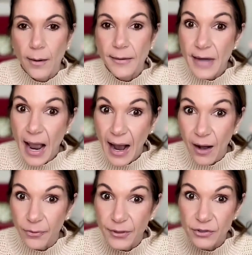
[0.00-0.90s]

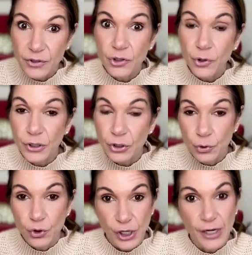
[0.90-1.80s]
now things are starting
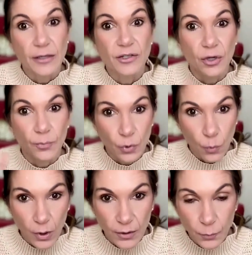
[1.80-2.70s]
to change, number
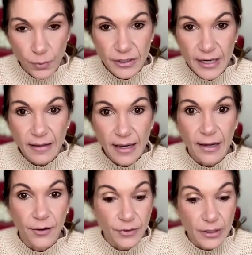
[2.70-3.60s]
1, with
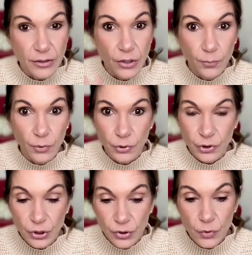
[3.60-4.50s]
telehealth, and number
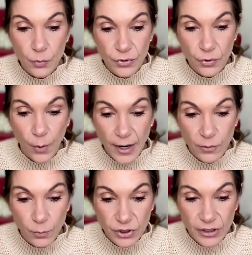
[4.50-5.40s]
2, with the way
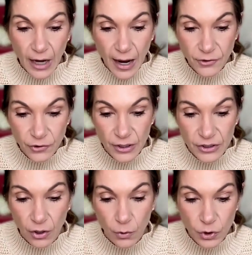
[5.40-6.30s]
in which the
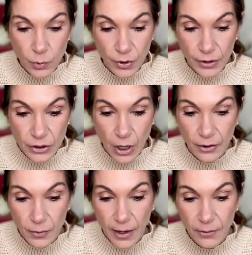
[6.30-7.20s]
contracts are, which we're going to
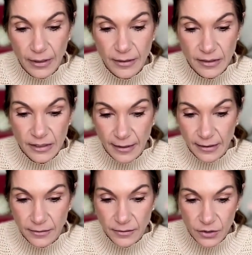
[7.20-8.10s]
talk about in a
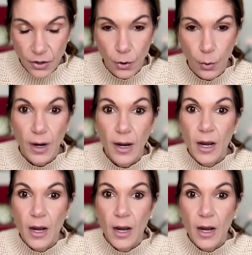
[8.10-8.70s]
second. So